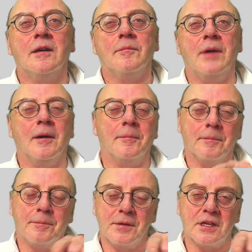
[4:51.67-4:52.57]

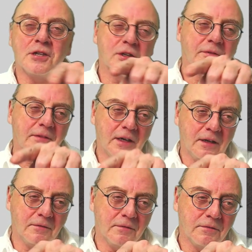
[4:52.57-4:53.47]
um, position
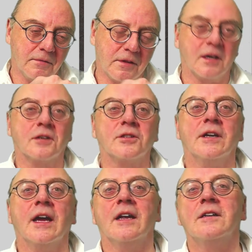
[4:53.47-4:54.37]
the suction
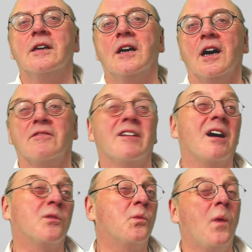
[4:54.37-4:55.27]
head
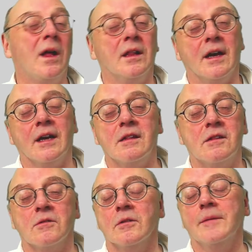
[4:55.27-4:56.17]
around well heads
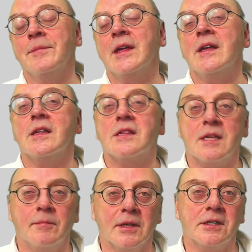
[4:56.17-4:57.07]
or
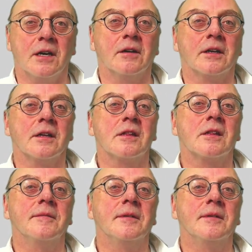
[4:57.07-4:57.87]
similar targets.